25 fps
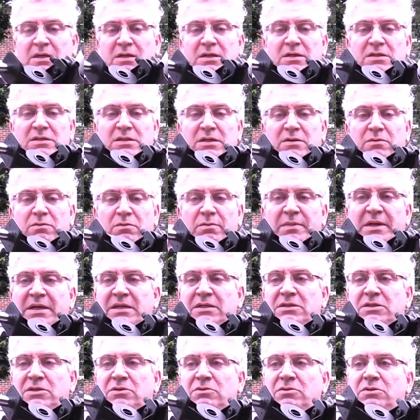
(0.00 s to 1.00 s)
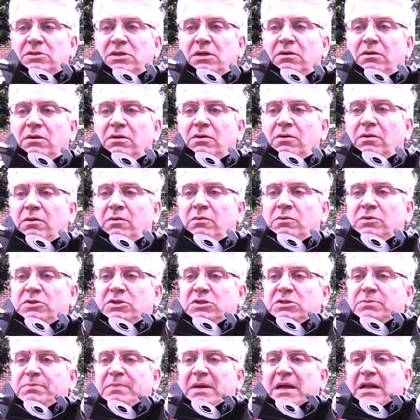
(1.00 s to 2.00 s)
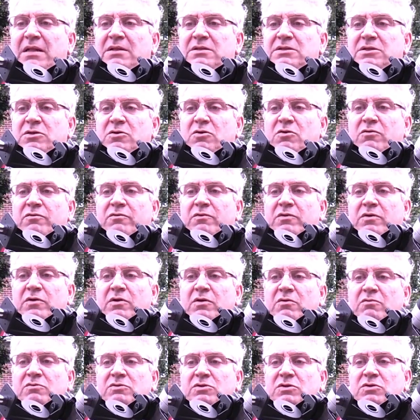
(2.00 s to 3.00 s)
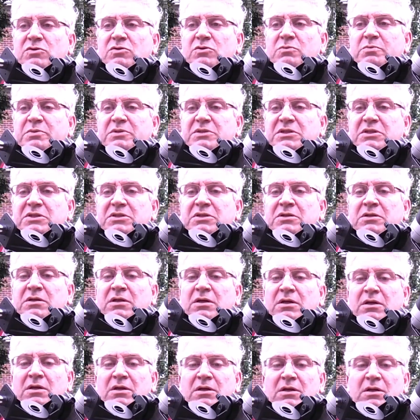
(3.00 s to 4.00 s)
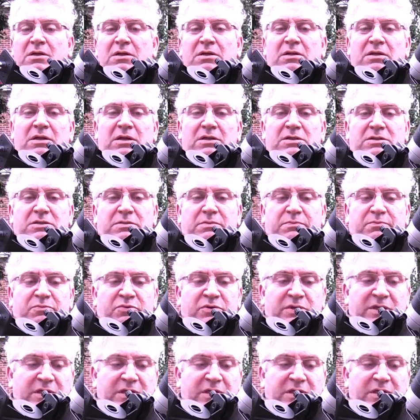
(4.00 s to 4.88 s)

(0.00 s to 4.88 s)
So we'll make do. So we'll just balance it off on horizontal position. That's pretty